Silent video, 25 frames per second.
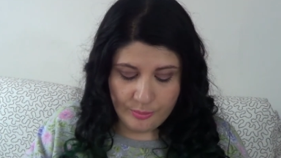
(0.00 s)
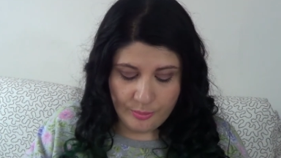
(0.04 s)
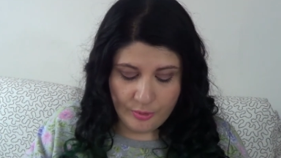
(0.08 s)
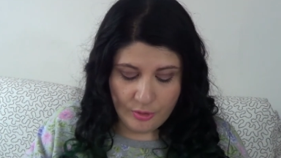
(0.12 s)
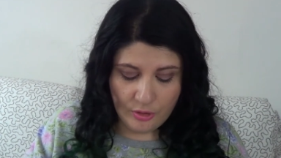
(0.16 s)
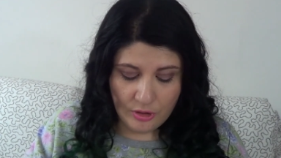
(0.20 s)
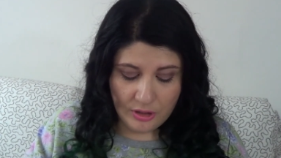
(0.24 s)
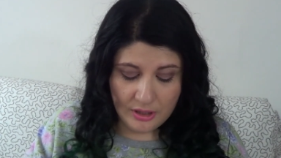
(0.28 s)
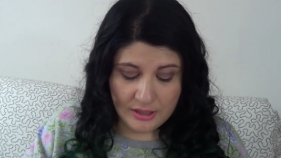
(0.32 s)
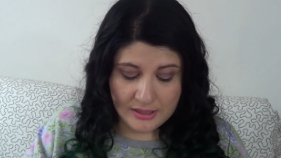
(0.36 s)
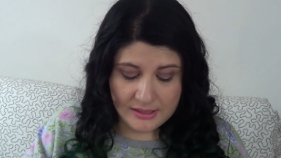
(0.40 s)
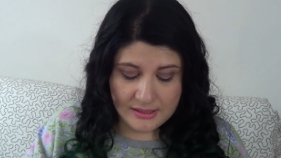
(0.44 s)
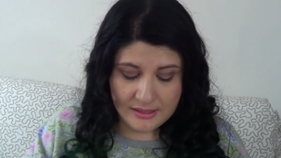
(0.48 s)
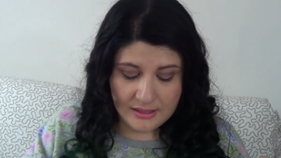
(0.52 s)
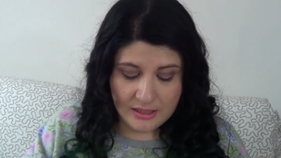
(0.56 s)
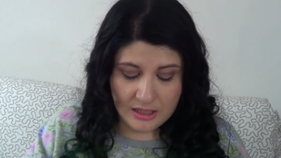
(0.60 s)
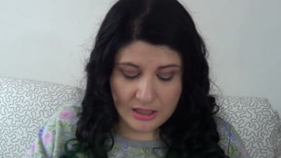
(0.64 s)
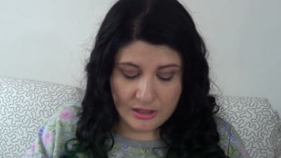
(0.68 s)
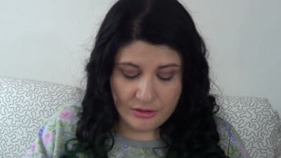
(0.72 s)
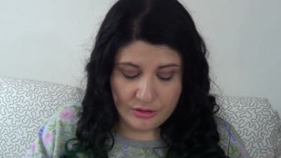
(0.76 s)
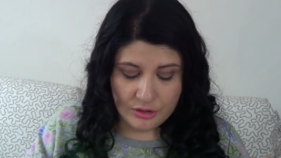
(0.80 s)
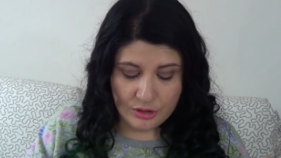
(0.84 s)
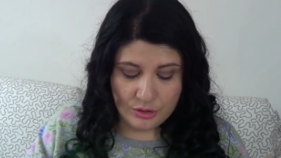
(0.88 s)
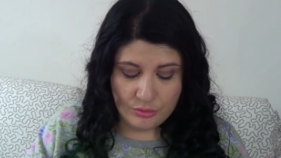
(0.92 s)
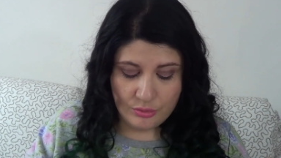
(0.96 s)
polish
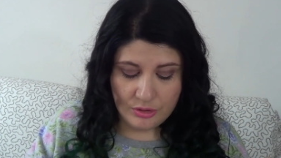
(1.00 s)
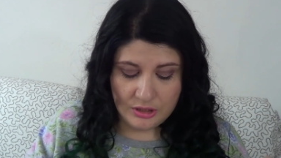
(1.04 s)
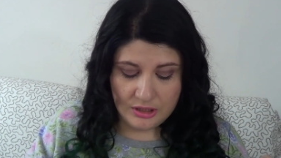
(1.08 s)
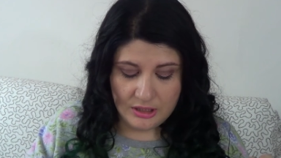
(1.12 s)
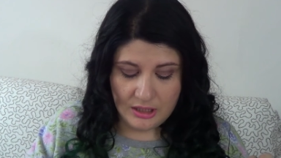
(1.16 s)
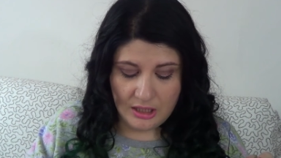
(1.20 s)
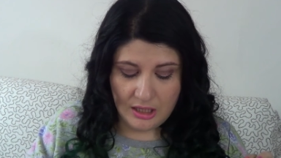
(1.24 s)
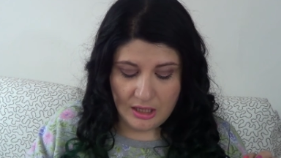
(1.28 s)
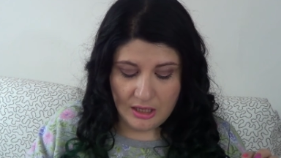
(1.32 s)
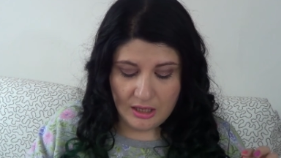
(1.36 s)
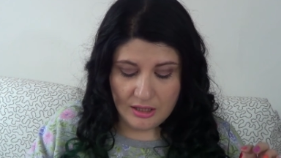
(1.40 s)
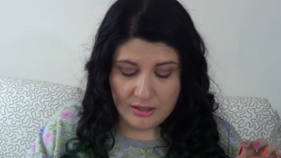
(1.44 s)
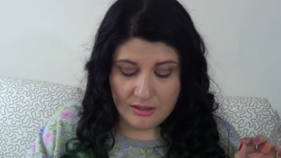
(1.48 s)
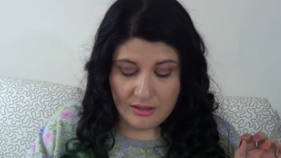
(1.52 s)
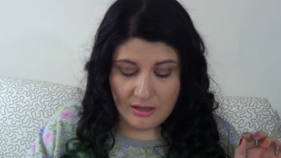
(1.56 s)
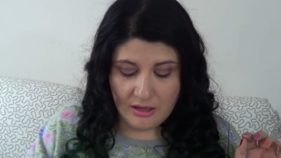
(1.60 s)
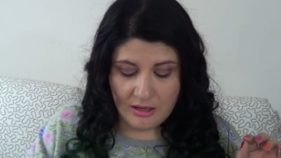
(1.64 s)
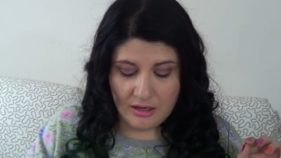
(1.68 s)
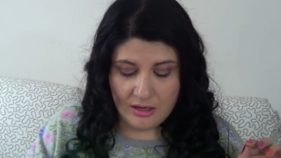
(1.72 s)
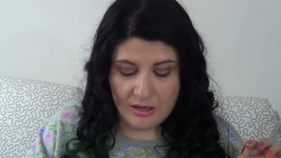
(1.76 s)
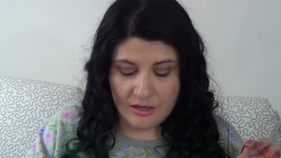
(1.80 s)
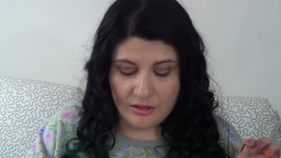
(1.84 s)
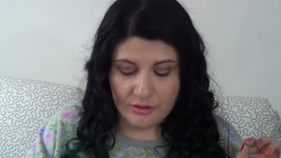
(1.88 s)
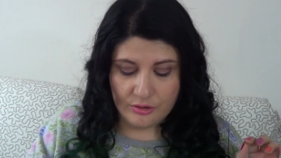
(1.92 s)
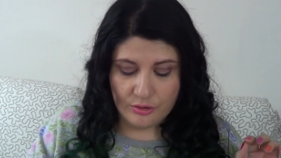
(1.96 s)
here in Switzerland
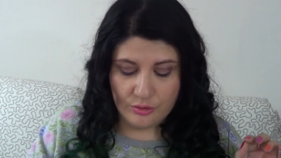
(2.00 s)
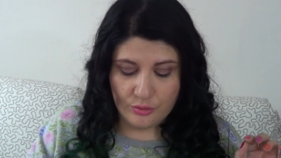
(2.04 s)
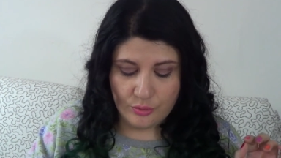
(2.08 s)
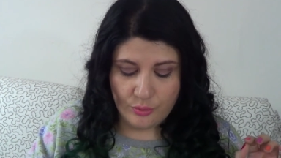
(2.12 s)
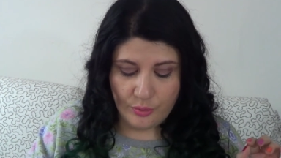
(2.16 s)
are